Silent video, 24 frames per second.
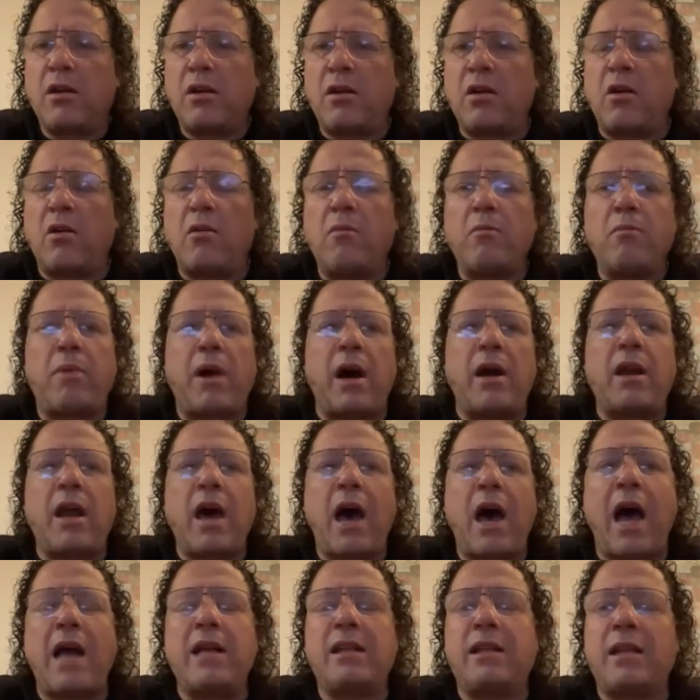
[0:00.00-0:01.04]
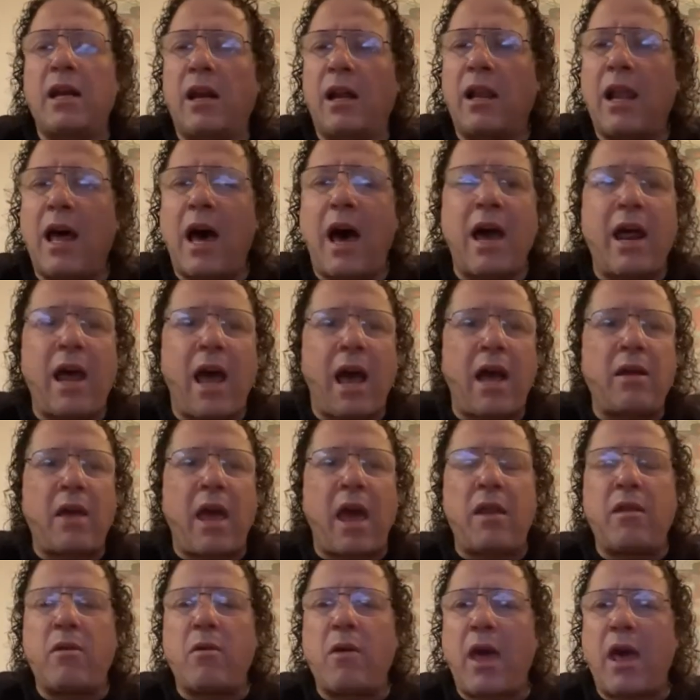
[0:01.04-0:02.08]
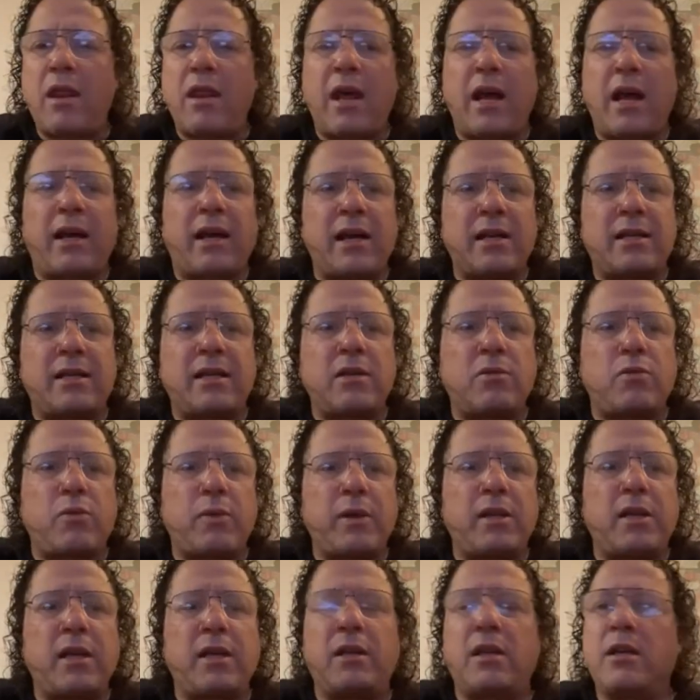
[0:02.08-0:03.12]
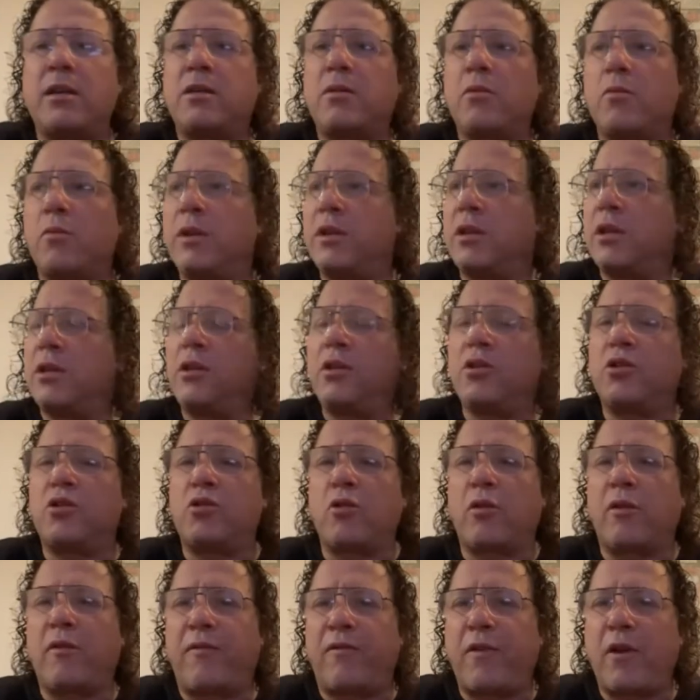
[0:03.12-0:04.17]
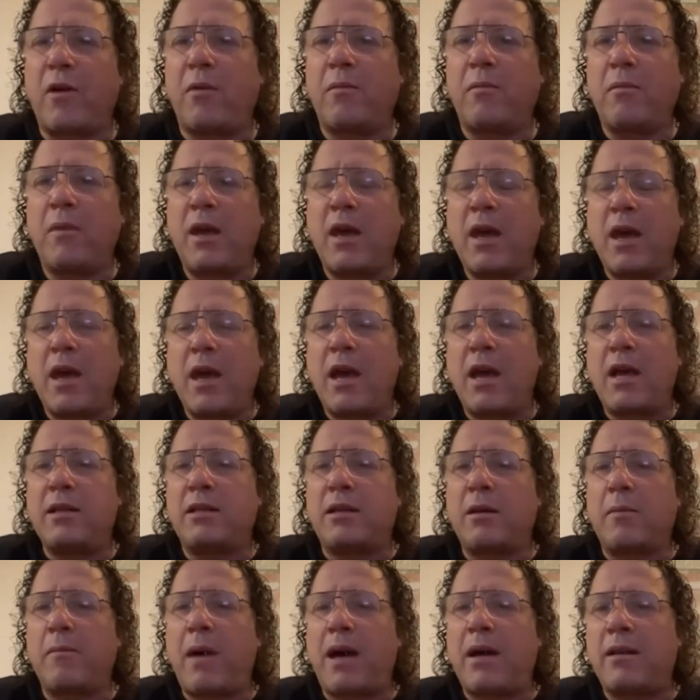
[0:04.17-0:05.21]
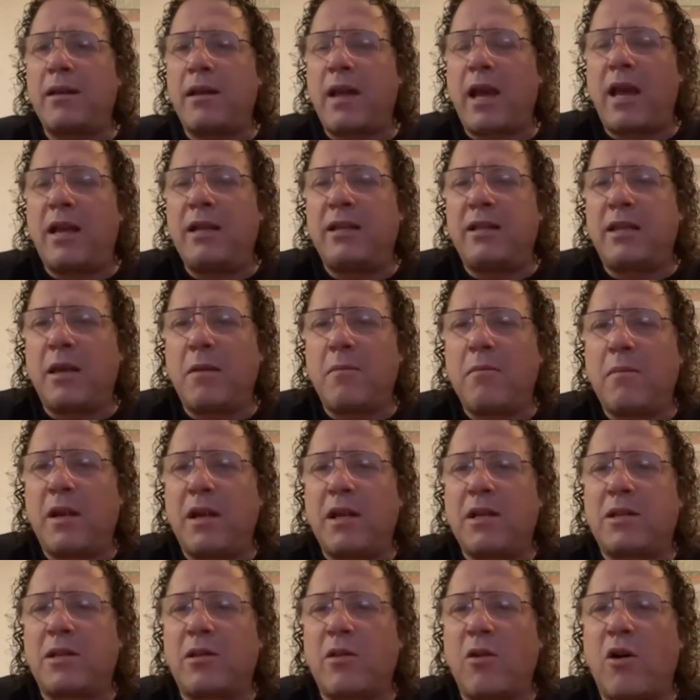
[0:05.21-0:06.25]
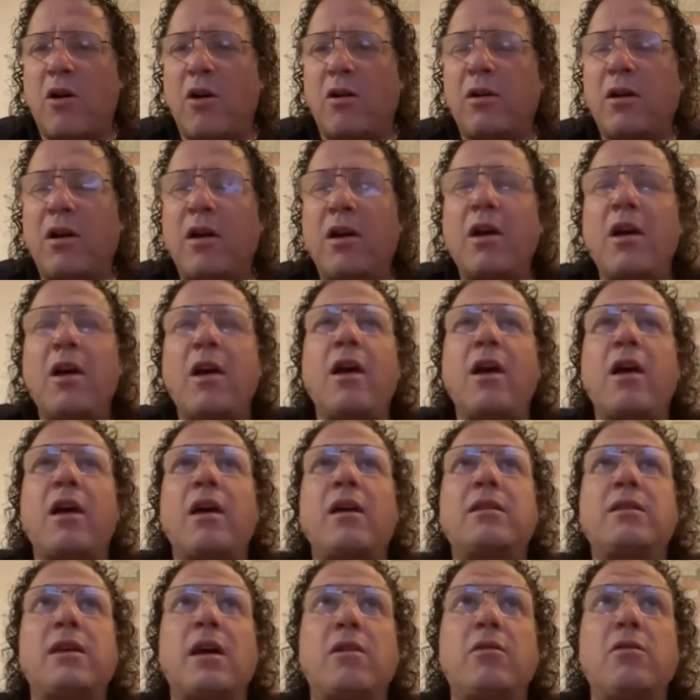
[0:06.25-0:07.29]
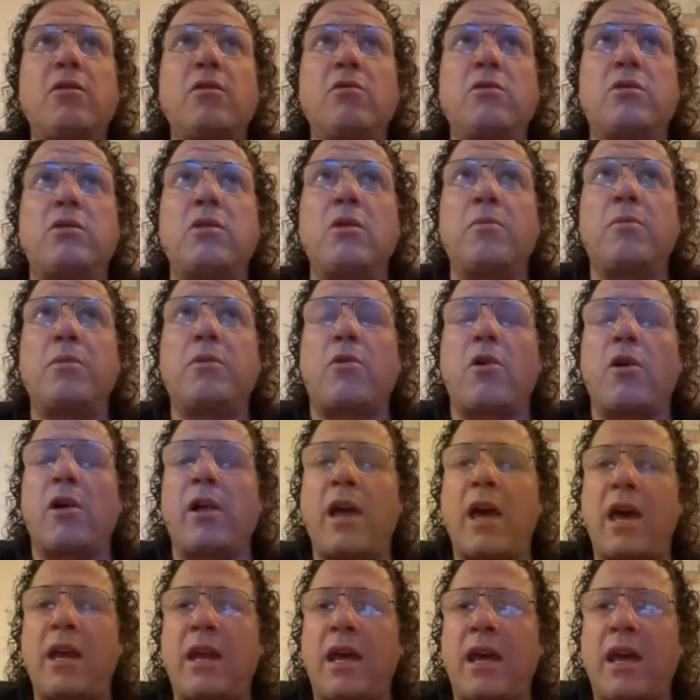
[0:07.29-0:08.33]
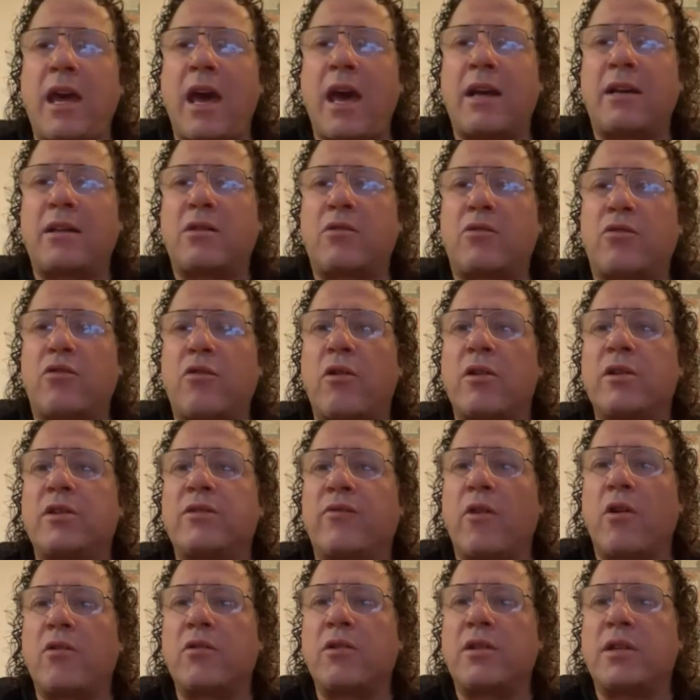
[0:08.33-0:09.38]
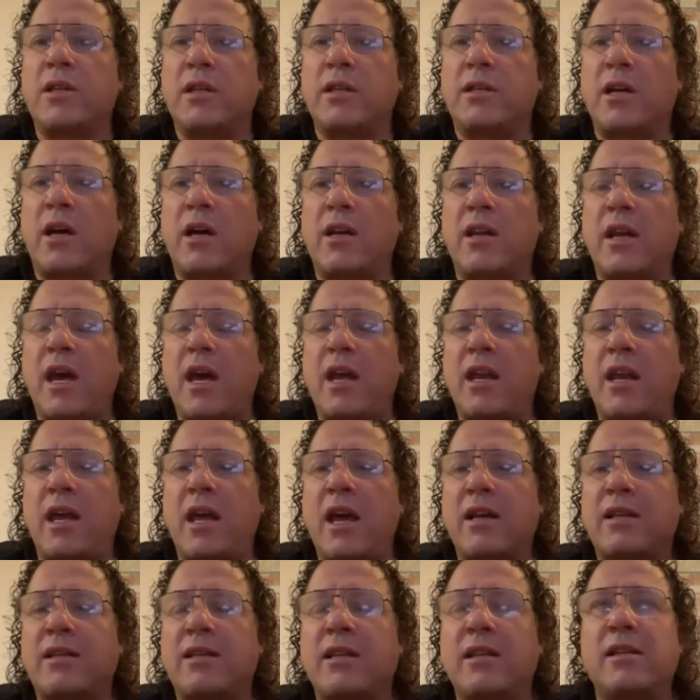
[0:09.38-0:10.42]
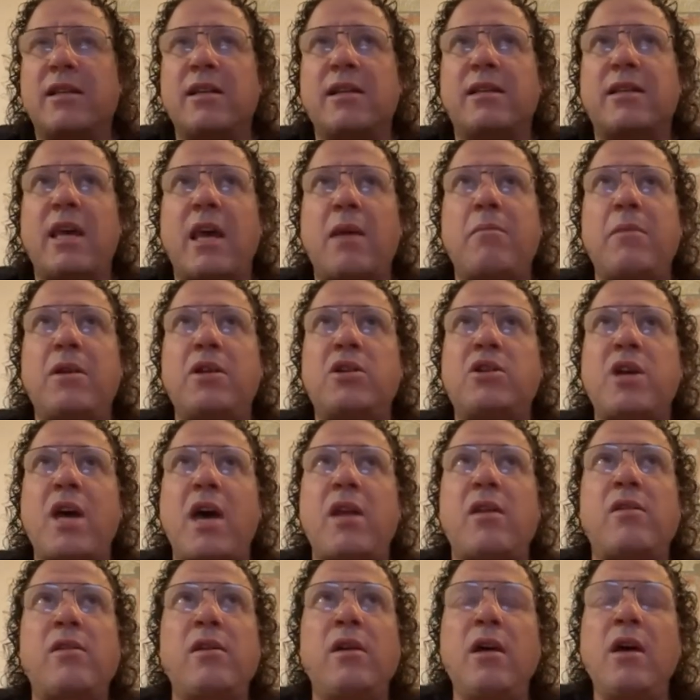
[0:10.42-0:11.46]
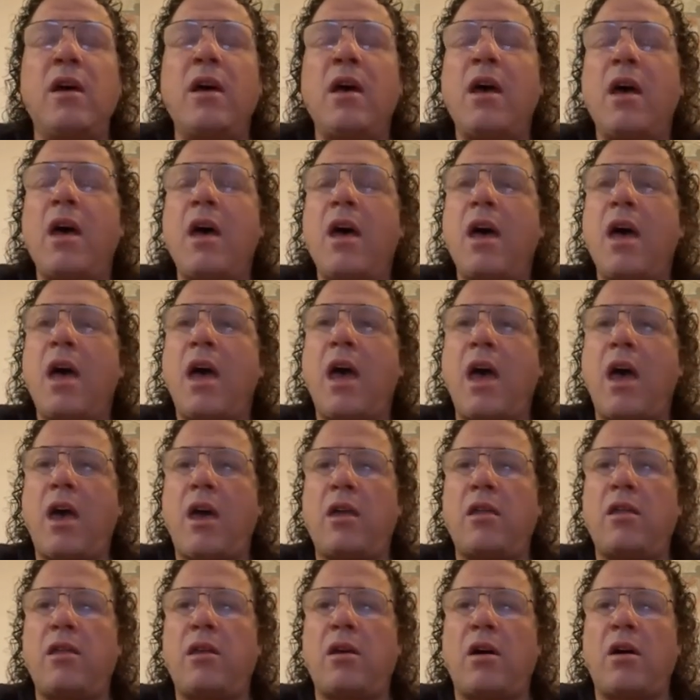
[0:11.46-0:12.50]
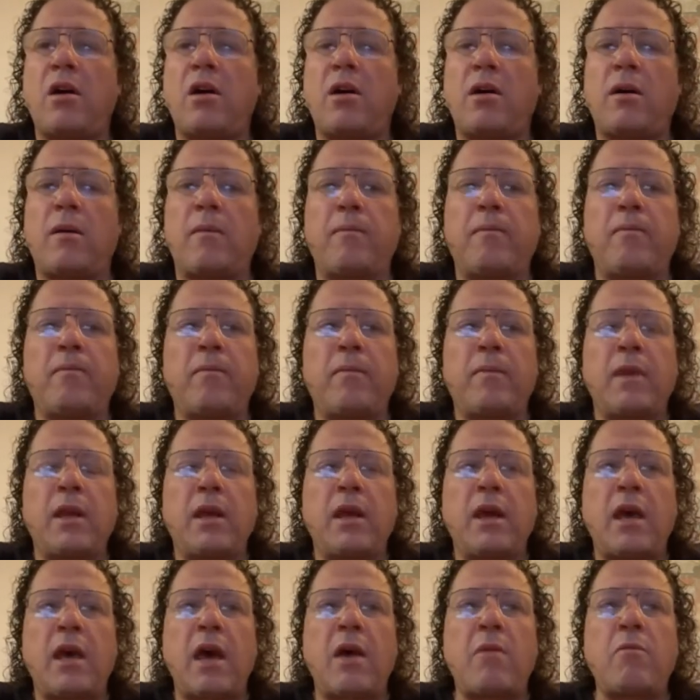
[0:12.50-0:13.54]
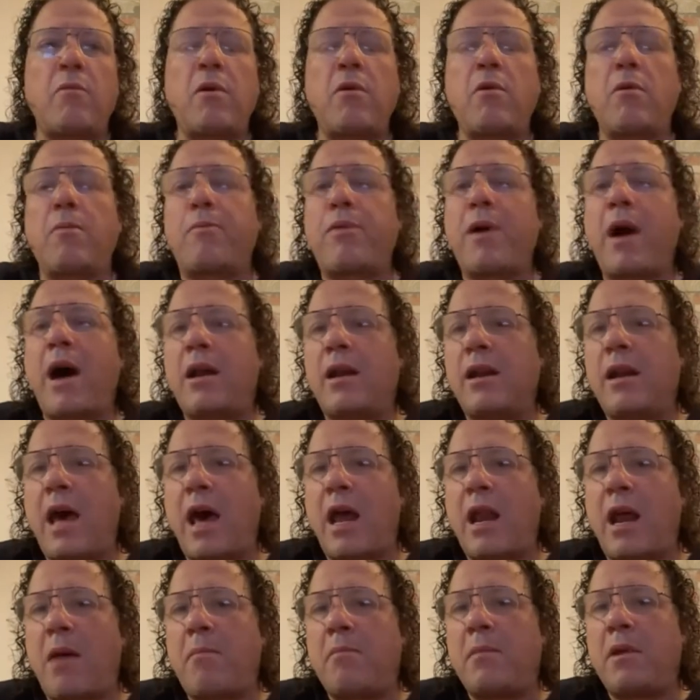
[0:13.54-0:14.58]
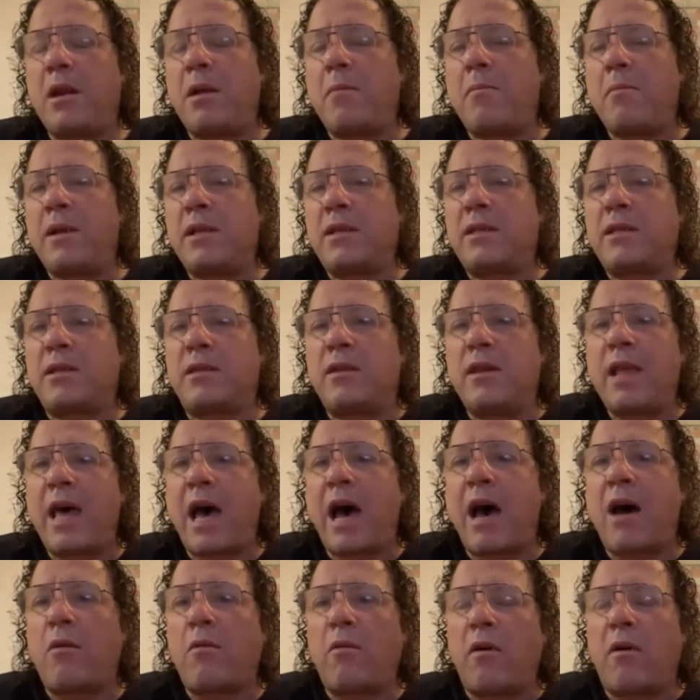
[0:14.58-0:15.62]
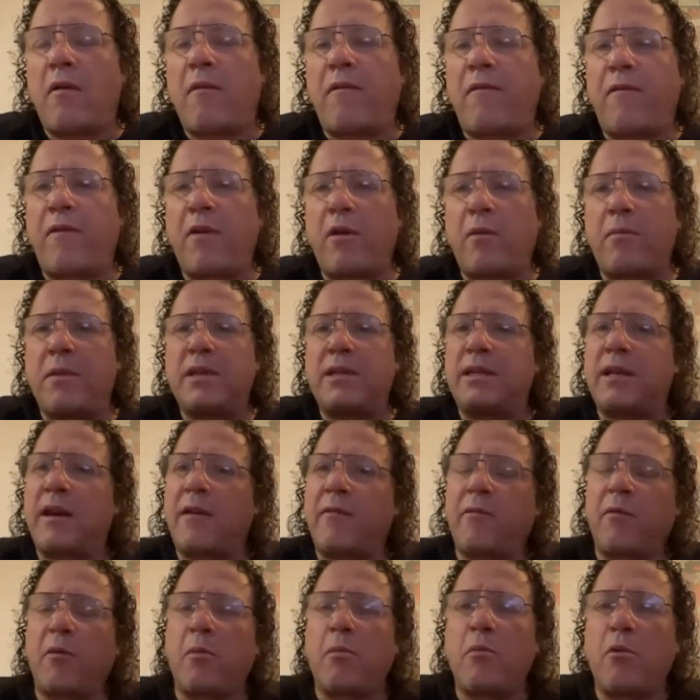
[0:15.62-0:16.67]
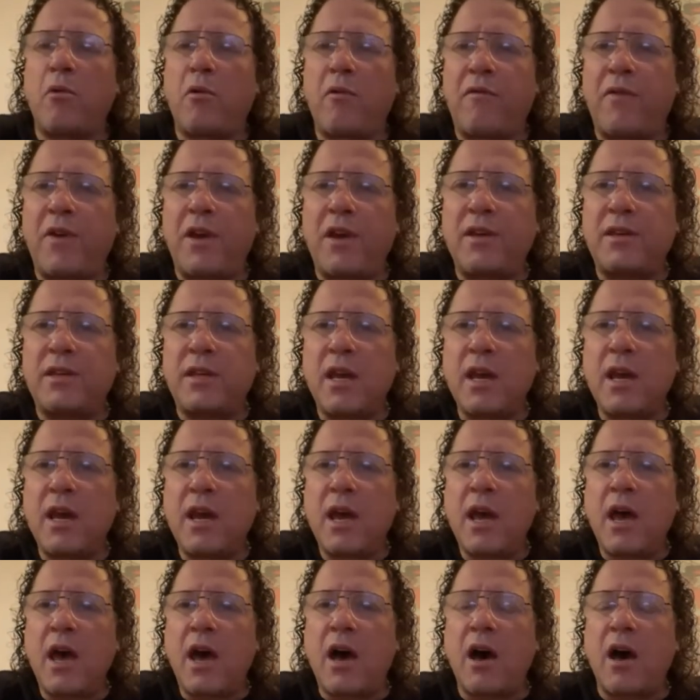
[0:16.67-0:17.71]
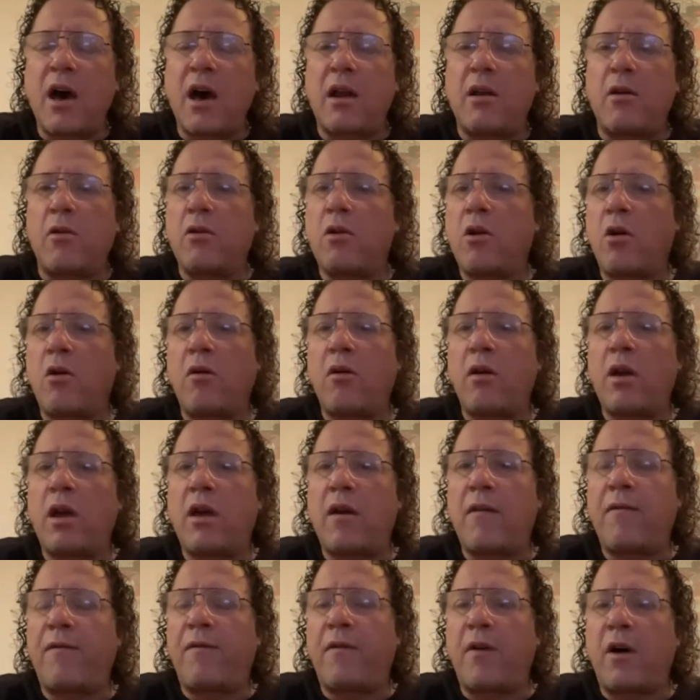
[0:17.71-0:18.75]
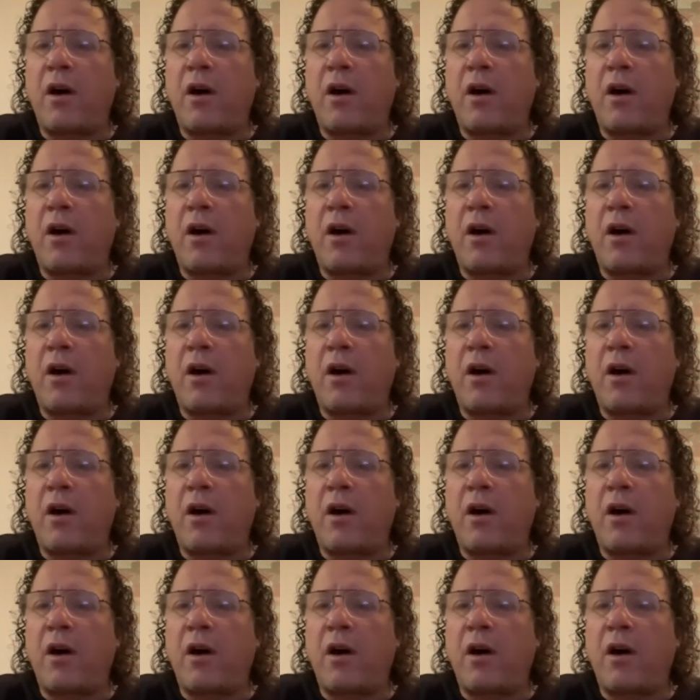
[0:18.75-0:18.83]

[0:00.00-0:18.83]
you know. But I did a lot, and like I said, we did this. We did the short film. It's about 18 minutes long. It's on YouTube called NAX Crossroads. It's on the NAX Entertainment Channel, and we were proud of that. I'm in the midst now of filming several movies. I don't know if.